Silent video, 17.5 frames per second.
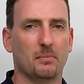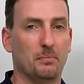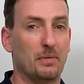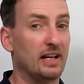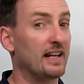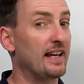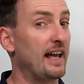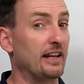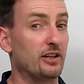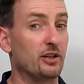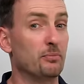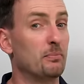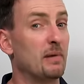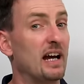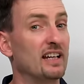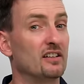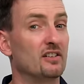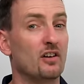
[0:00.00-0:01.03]
but again, you
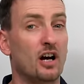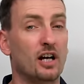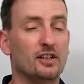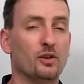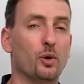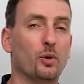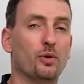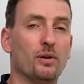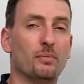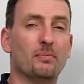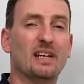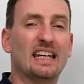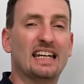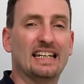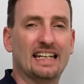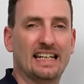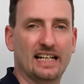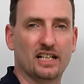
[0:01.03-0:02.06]
might not know them
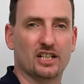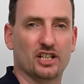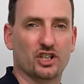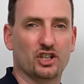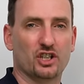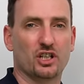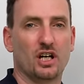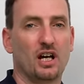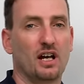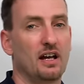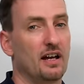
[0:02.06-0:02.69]
in English.